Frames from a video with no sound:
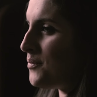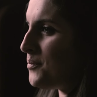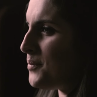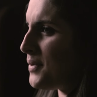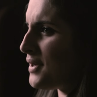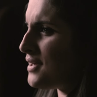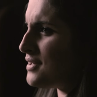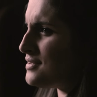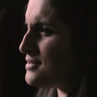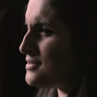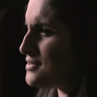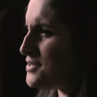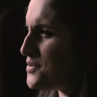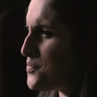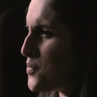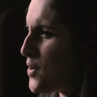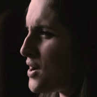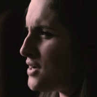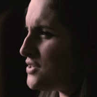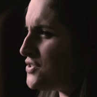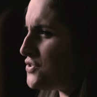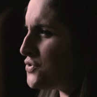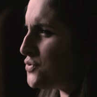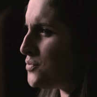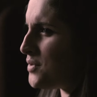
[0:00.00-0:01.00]
because
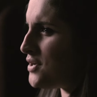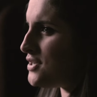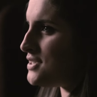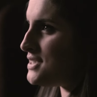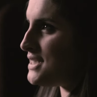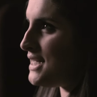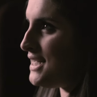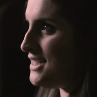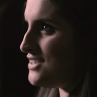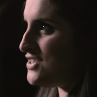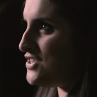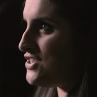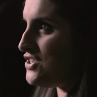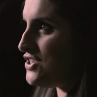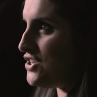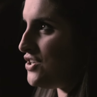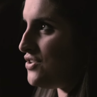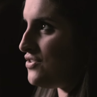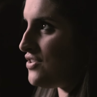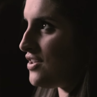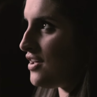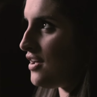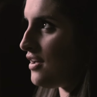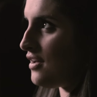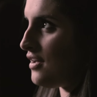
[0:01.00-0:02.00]
depression almost teaches
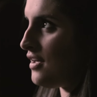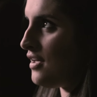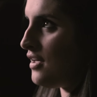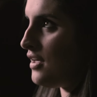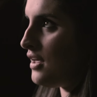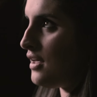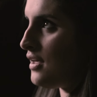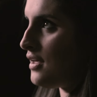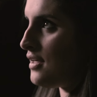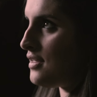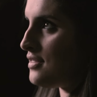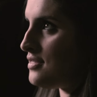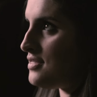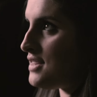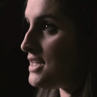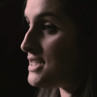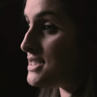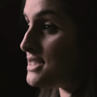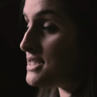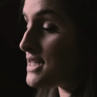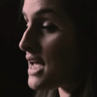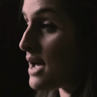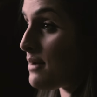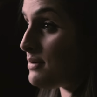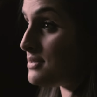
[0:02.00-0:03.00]
you that
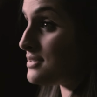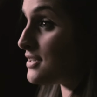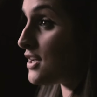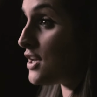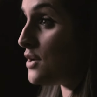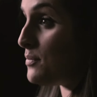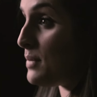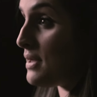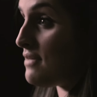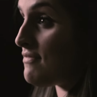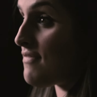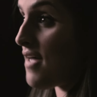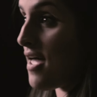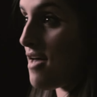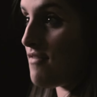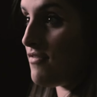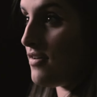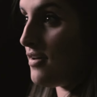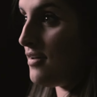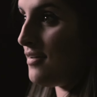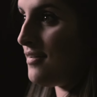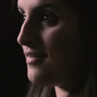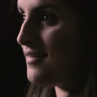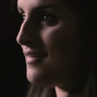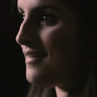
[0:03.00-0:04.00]
this is how it's going to be
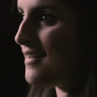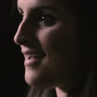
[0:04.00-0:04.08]
forever,